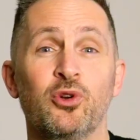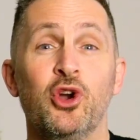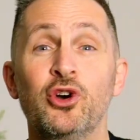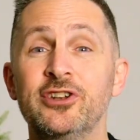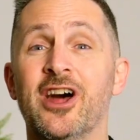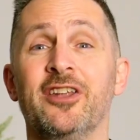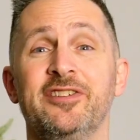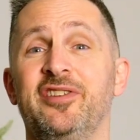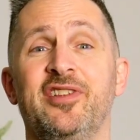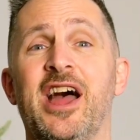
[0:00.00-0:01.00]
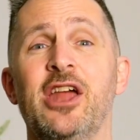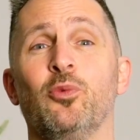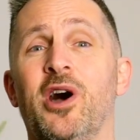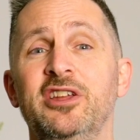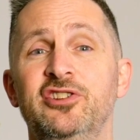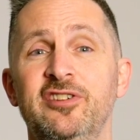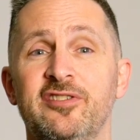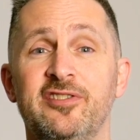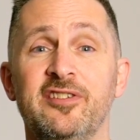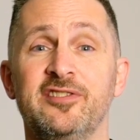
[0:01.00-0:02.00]
couldn't understand why
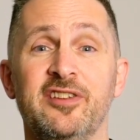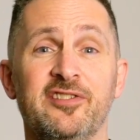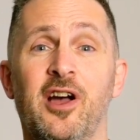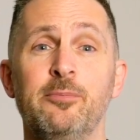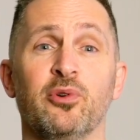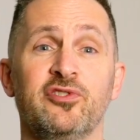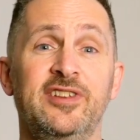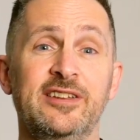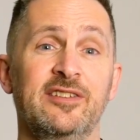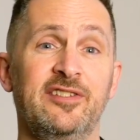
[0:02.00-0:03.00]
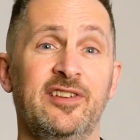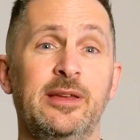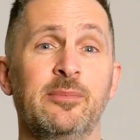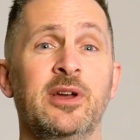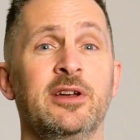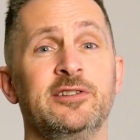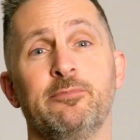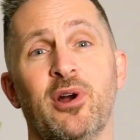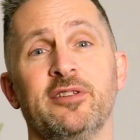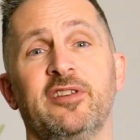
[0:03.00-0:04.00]
Jesus' disciples didn't seem to
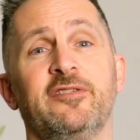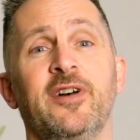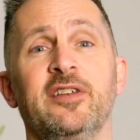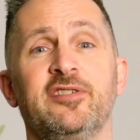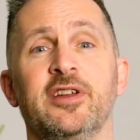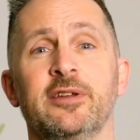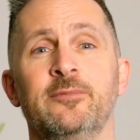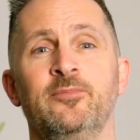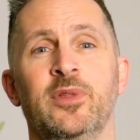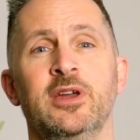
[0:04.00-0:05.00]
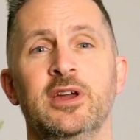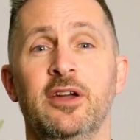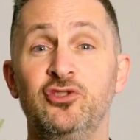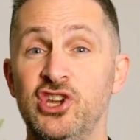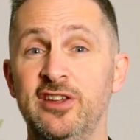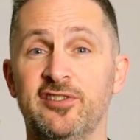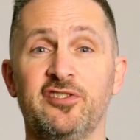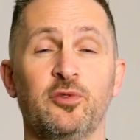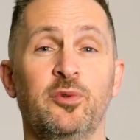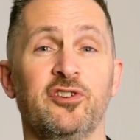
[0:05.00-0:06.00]
practice fasting. If
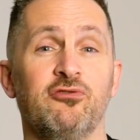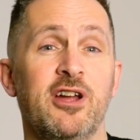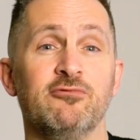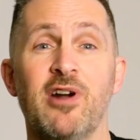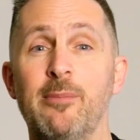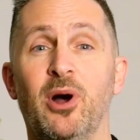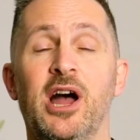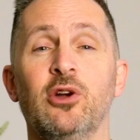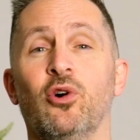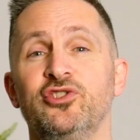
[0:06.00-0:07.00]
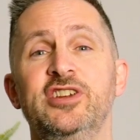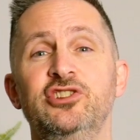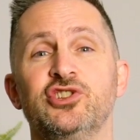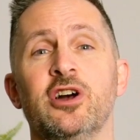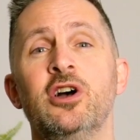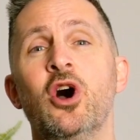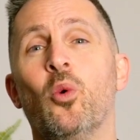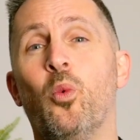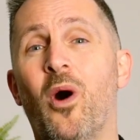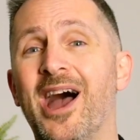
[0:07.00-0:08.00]
Jesus was a great rabbi or teacher,
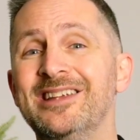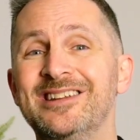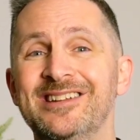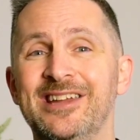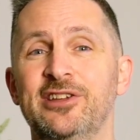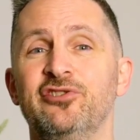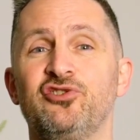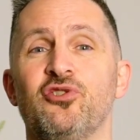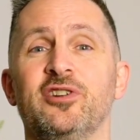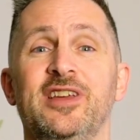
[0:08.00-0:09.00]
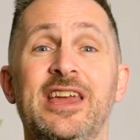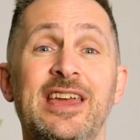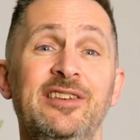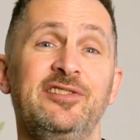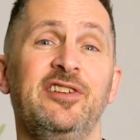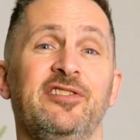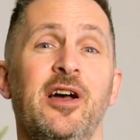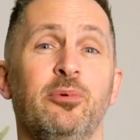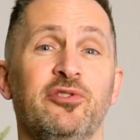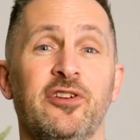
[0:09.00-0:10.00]
why didn't he instruct his
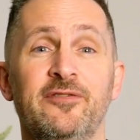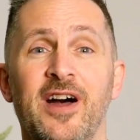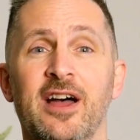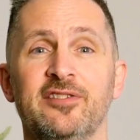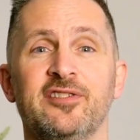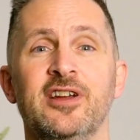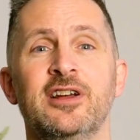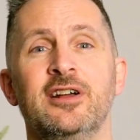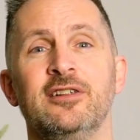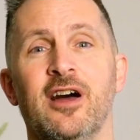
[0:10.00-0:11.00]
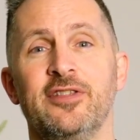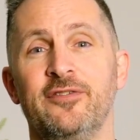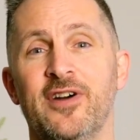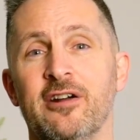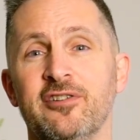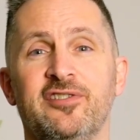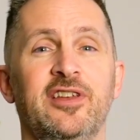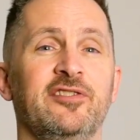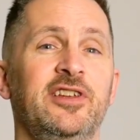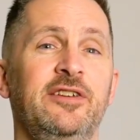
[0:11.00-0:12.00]
disciples to fast like the
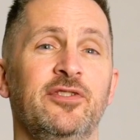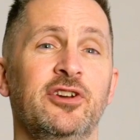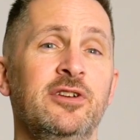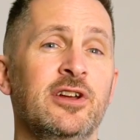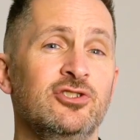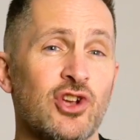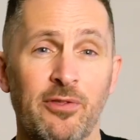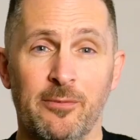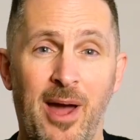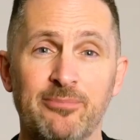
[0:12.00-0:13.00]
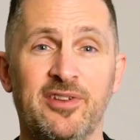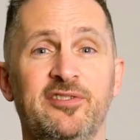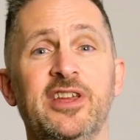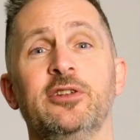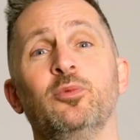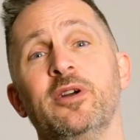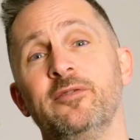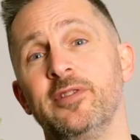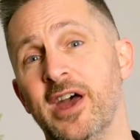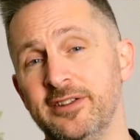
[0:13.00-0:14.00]
Pharisees and even John the Baptist did with
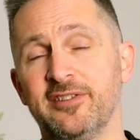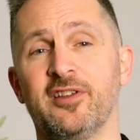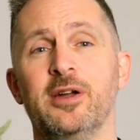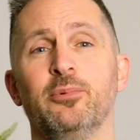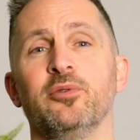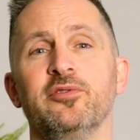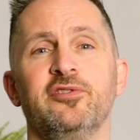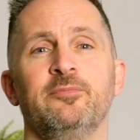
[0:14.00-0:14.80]
their disciples?